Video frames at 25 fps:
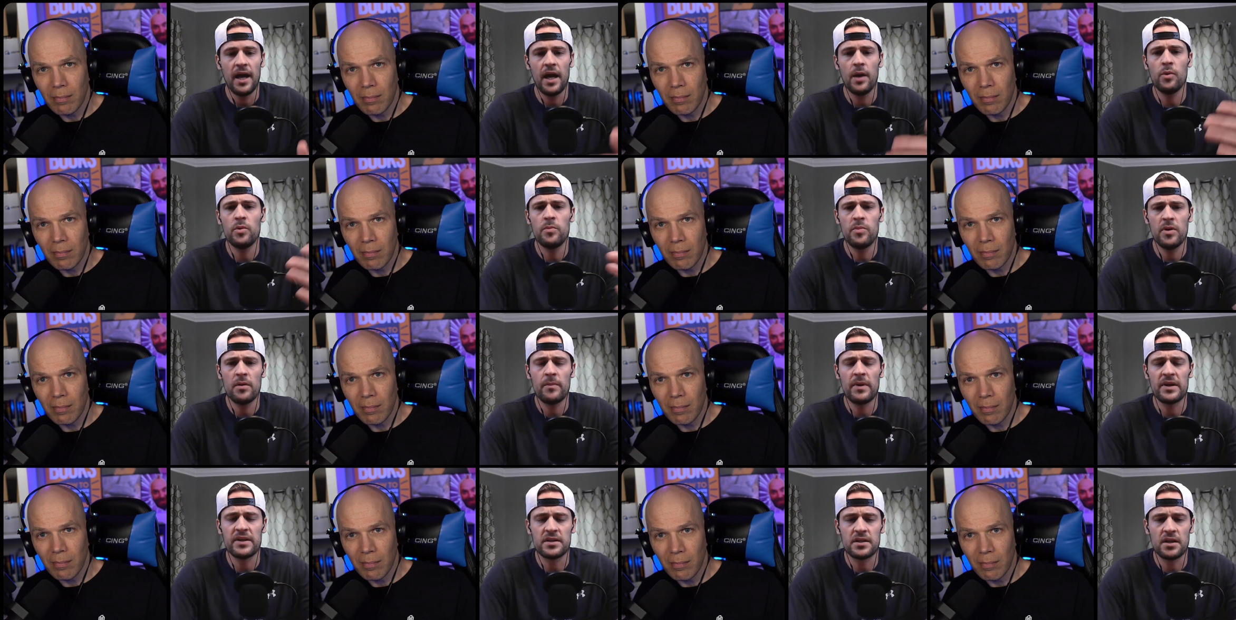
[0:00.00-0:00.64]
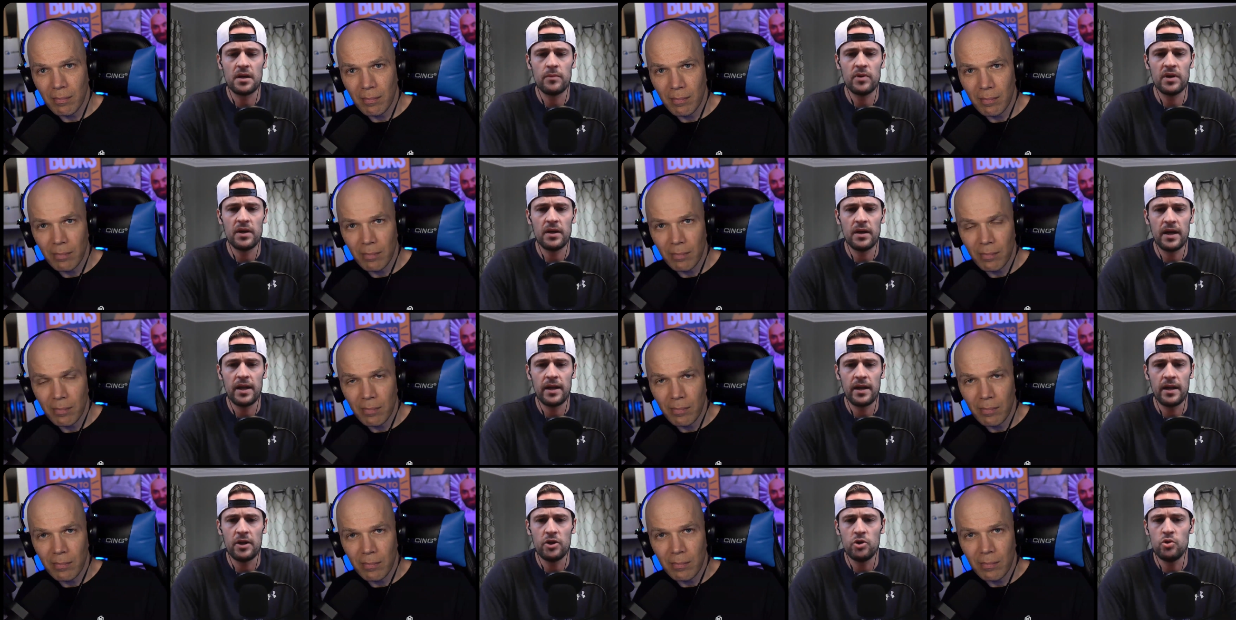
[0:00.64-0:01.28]
Speaker 1: hey, we'll be on my
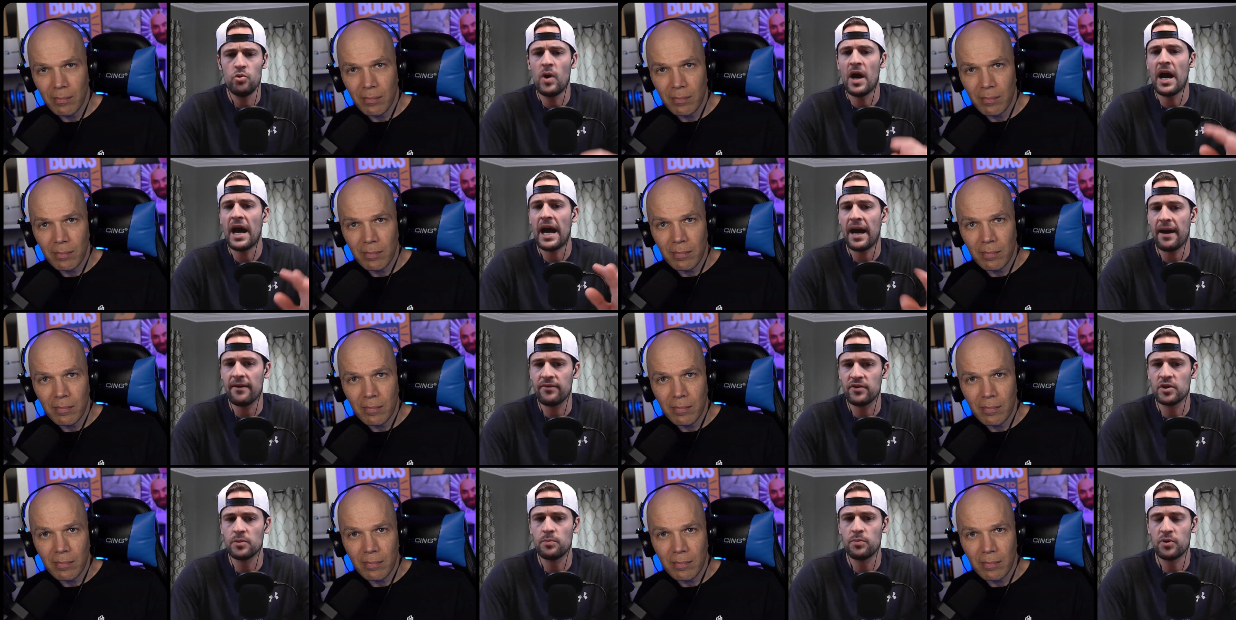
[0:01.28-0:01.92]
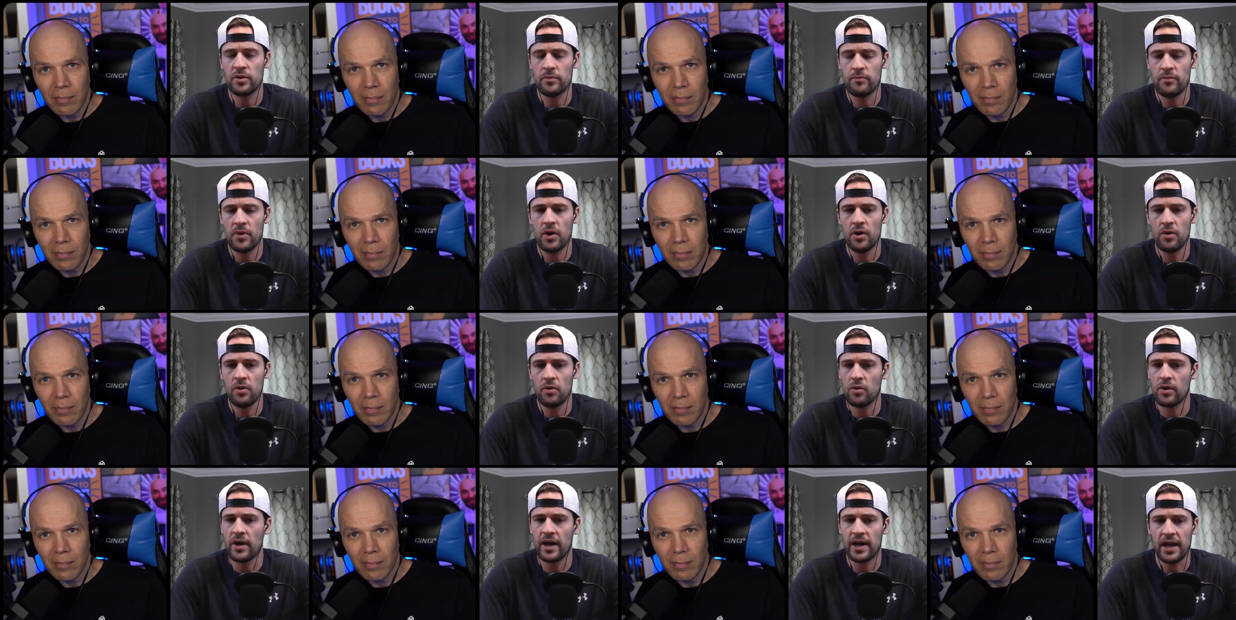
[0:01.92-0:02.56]
summit and you have to
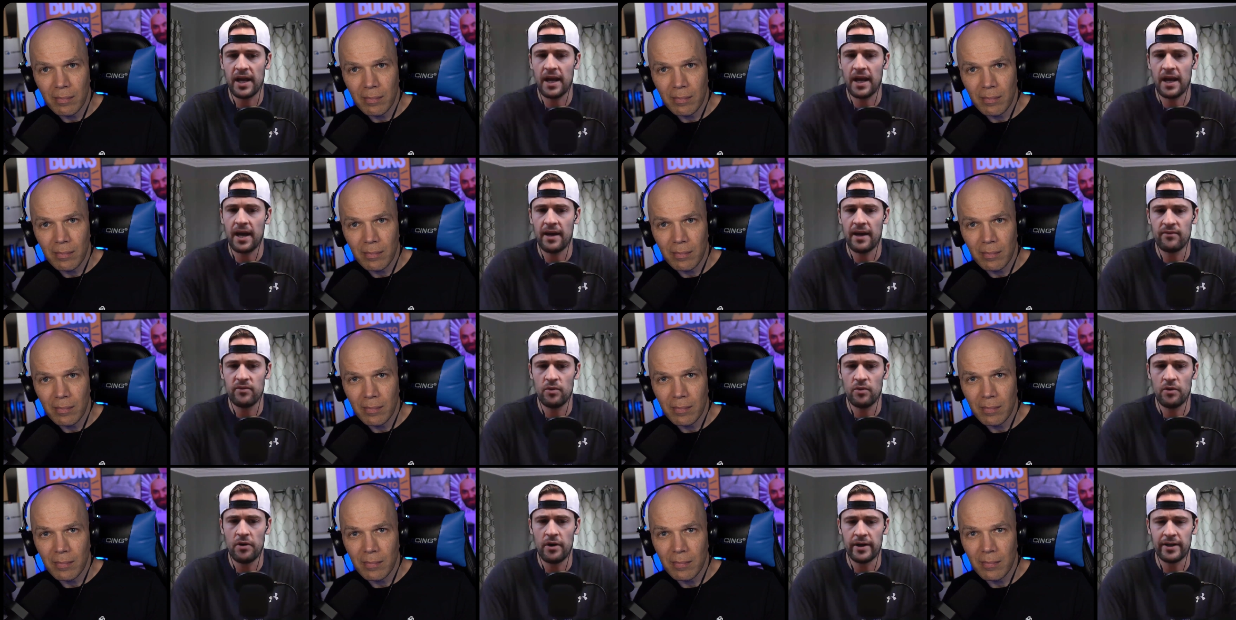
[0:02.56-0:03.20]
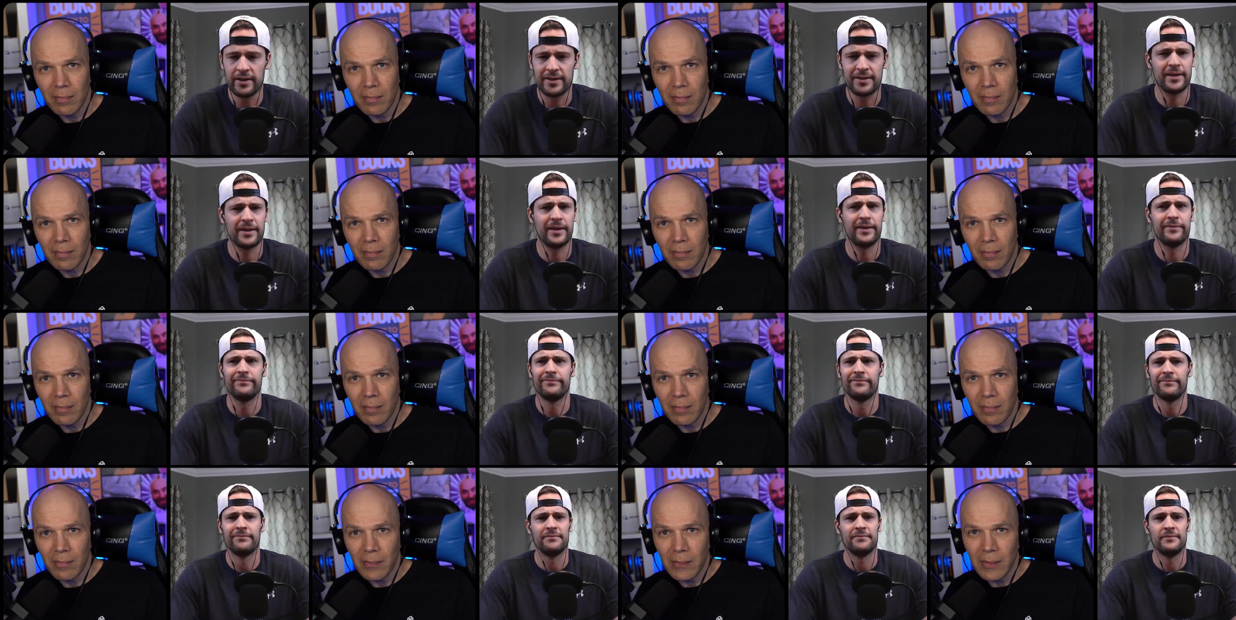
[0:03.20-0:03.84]
promote or I can't have you on. It's
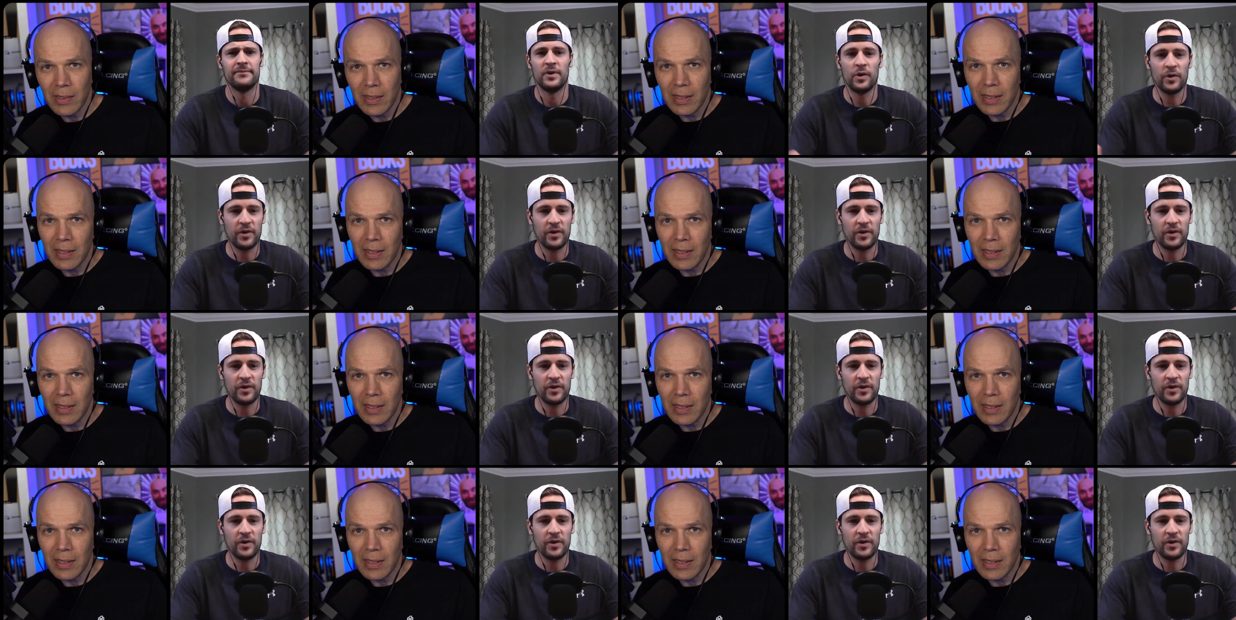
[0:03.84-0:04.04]
like,